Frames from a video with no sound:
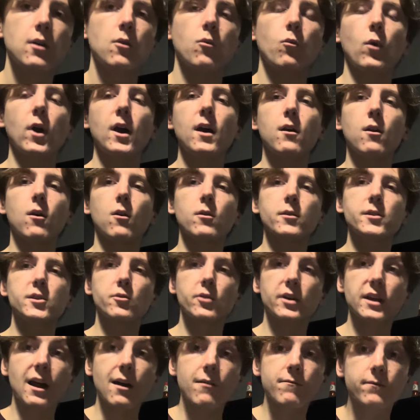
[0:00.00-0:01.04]
Well, you
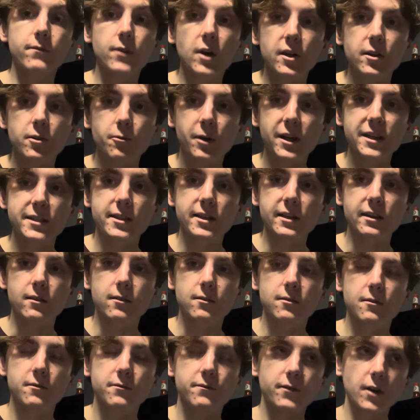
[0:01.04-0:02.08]
could have fundraising
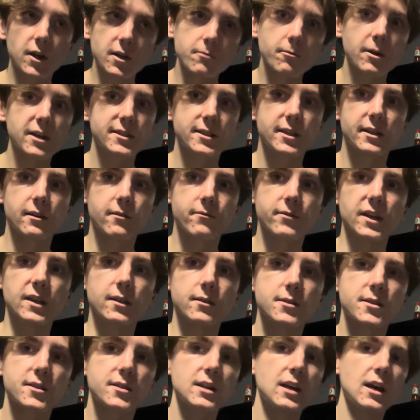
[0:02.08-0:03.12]

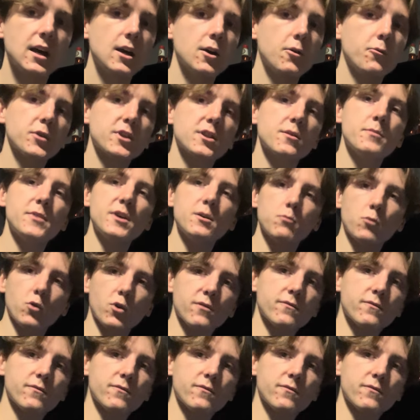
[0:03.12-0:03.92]
events. With a bit more